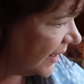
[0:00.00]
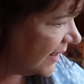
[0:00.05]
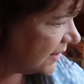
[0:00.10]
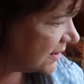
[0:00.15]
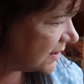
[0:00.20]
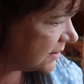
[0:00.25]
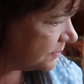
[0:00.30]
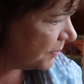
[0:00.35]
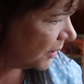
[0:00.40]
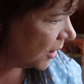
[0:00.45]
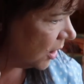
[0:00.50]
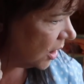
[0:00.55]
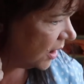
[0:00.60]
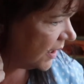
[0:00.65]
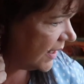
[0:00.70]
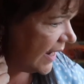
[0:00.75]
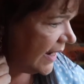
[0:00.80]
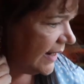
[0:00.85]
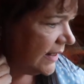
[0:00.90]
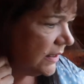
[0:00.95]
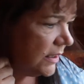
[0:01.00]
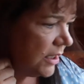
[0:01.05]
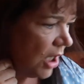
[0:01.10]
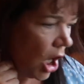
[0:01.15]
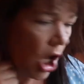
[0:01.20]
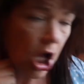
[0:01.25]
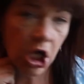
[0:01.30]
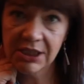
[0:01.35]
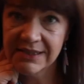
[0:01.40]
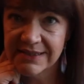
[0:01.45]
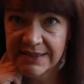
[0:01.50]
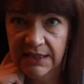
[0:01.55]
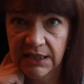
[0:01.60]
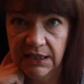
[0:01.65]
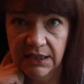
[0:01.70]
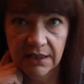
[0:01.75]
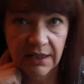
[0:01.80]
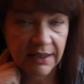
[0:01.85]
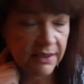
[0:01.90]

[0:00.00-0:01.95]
it's by Inyati.